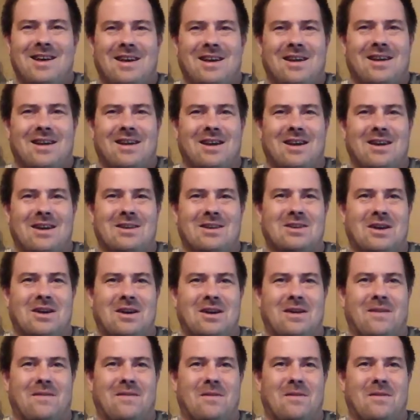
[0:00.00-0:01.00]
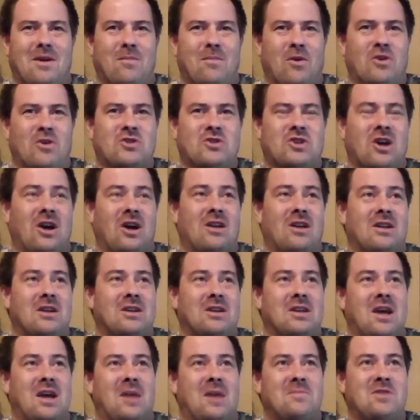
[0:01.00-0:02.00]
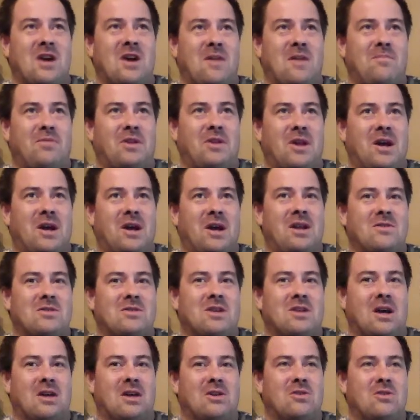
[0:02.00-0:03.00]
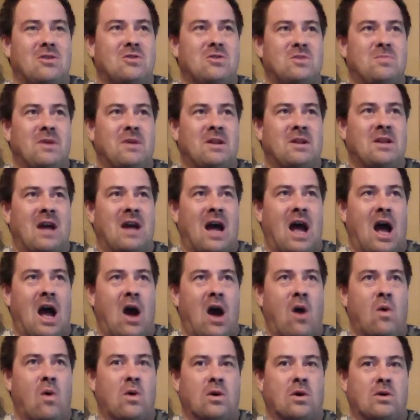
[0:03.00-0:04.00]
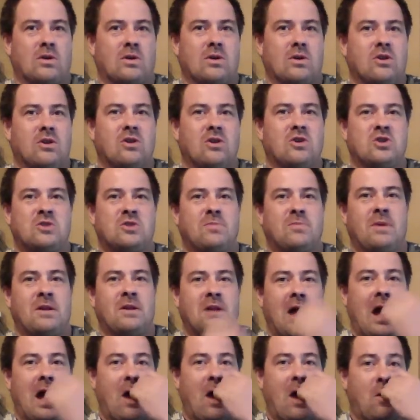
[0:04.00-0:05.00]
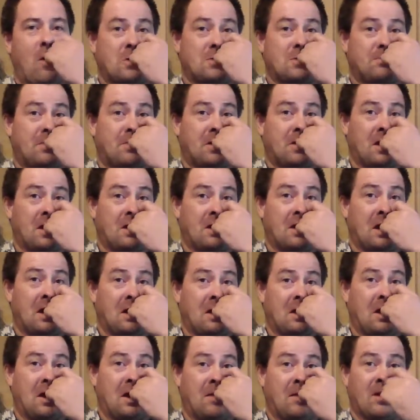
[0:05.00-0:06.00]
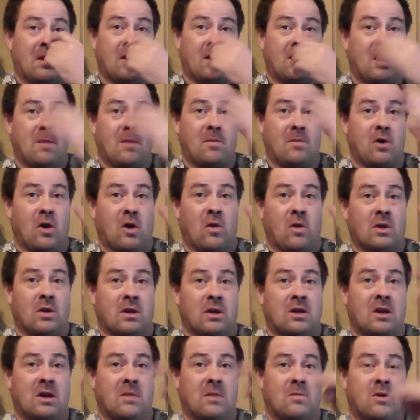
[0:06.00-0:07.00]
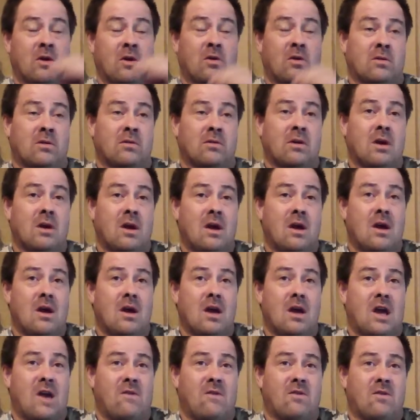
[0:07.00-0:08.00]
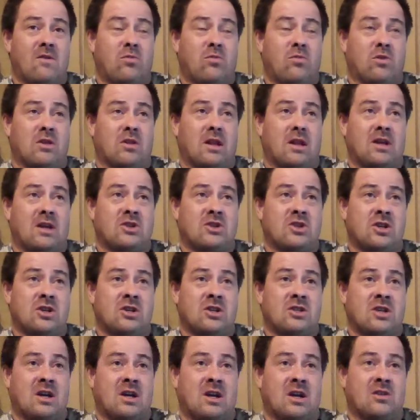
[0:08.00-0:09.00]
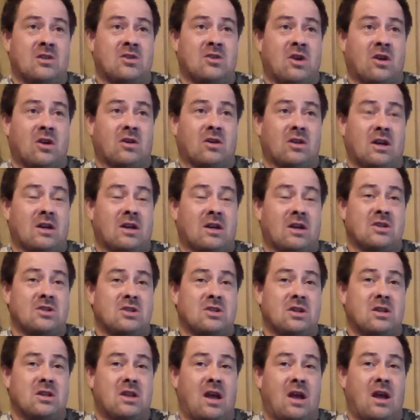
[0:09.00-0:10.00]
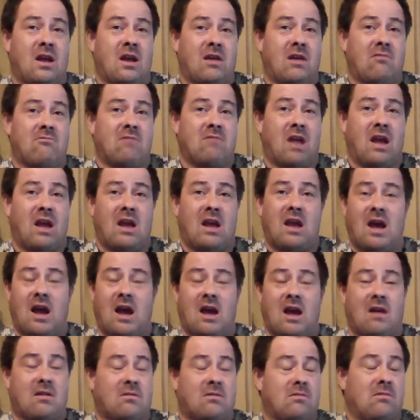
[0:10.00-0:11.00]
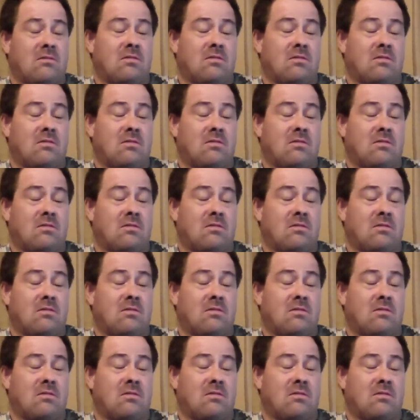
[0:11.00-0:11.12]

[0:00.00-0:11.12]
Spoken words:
Because most Gauntlet games I played is like you could spend hours playing that game and keep going and keep going. Even with Legends and Dark Legacy, they had